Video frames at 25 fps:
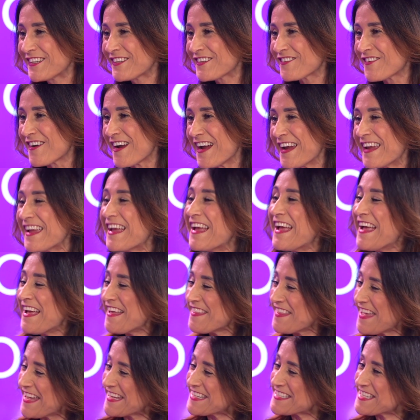Great.
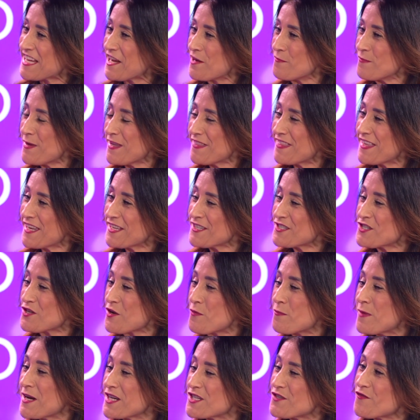Thanks, Amy. Thanks so
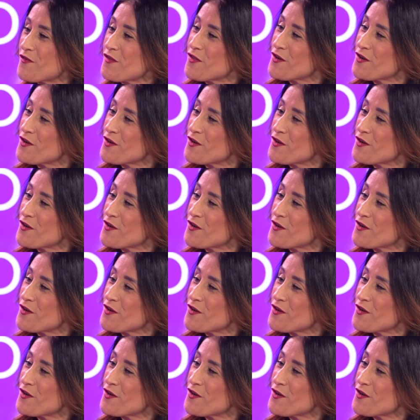much for